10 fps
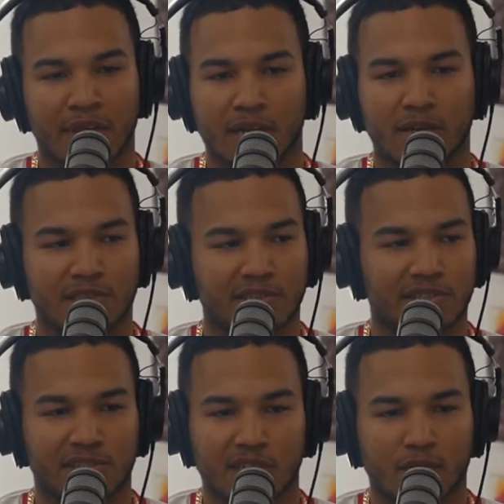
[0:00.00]
there's
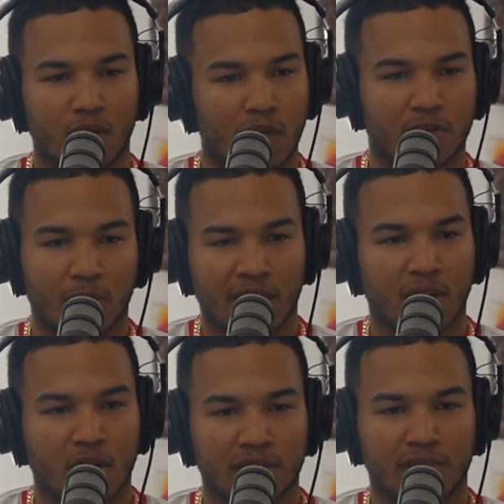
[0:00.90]
several other
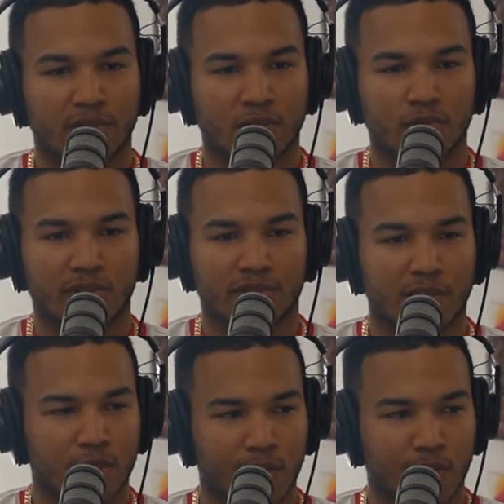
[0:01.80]
black artists that are doing this.